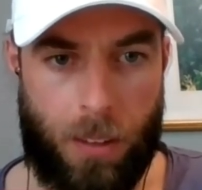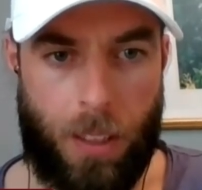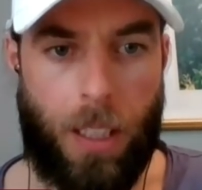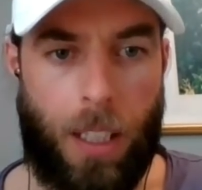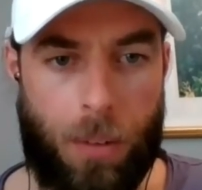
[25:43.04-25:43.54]

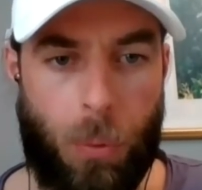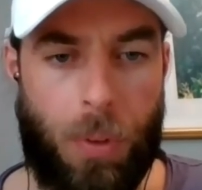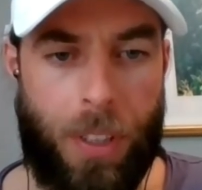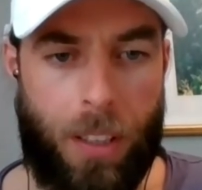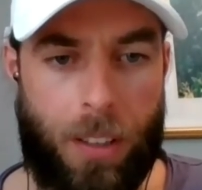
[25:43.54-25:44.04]
Yeah,
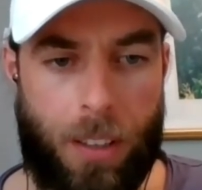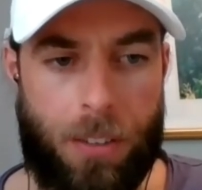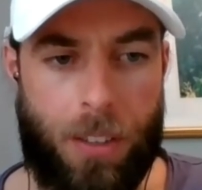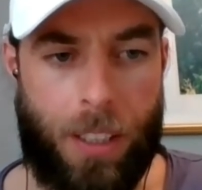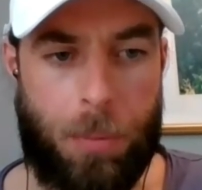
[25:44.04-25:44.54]

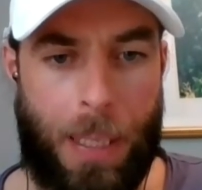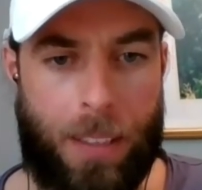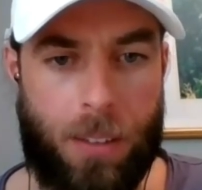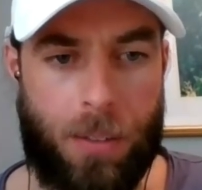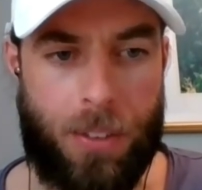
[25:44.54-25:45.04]
there's an
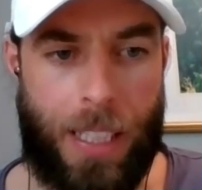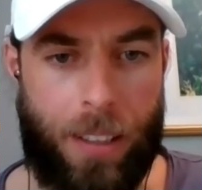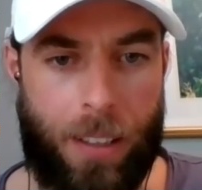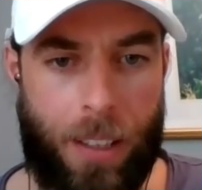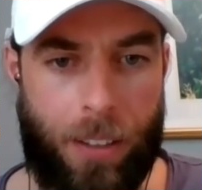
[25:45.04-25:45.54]
expansive
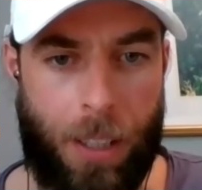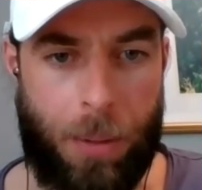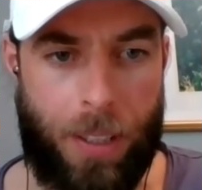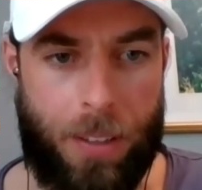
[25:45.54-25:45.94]
stand there anyway.